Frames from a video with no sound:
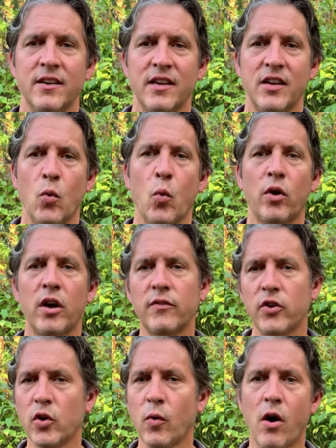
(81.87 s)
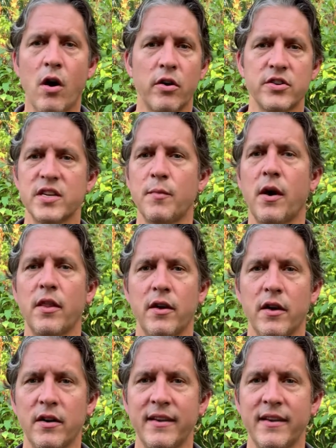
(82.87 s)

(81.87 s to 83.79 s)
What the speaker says: Wherever you are or some other,